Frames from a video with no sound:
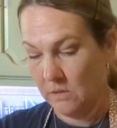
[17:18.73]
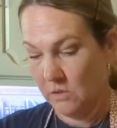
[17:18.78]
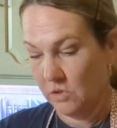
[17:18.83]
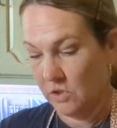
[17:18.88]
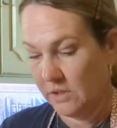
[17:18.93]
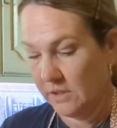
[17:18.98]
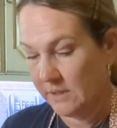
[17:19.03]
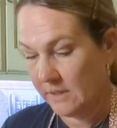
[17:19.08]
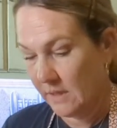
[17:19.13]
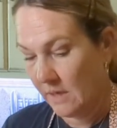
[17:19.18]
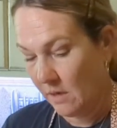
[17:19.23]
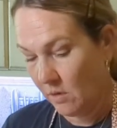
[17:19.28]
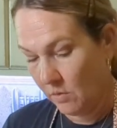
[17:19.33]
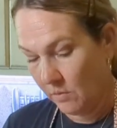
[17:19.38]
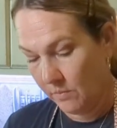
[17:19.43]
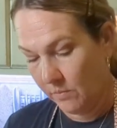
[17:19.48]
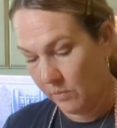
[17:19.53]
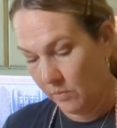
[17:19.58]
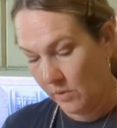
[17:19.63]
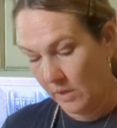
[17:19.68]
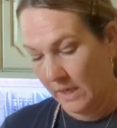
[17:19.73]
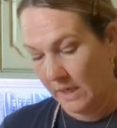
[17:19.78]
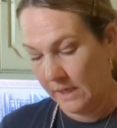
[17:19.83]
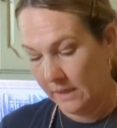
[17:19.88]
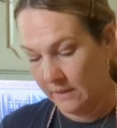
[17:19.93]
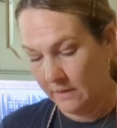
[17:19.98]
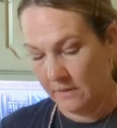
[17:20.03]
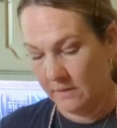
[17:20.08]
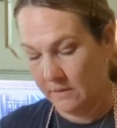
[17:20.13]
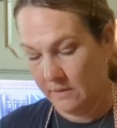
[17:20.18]
just to help
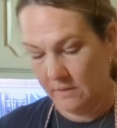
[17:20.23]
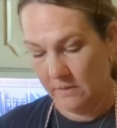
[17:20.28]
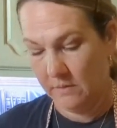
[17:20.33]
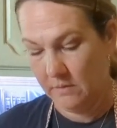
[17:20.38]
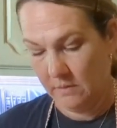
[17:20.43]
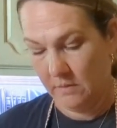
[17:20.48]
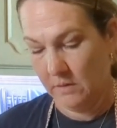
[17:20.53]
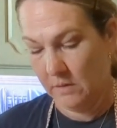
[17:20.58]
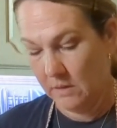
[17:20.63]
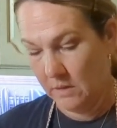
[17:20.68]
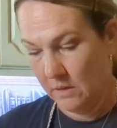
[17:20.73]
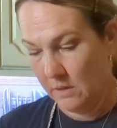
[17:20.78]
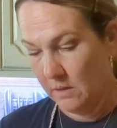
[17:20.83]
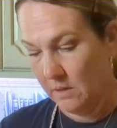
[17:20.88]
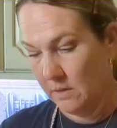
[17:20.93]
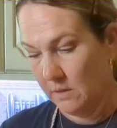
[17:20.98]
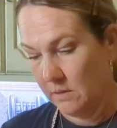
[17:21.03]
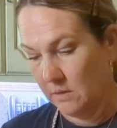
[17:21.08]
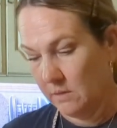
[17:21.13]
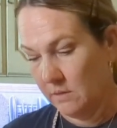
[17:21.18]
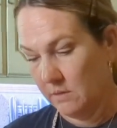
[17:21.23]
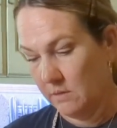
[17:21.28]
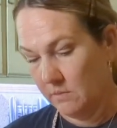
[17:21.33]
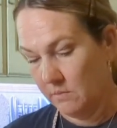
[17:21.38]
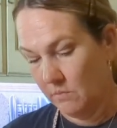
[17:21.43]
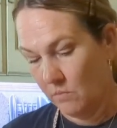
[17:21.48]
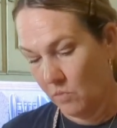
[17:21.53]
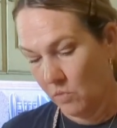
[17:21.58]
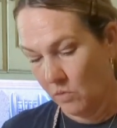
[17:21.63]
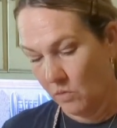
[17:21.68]
bring
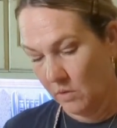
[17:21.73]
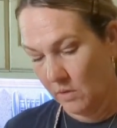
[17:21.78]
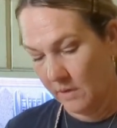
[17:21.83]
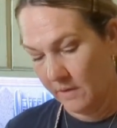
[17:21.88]
more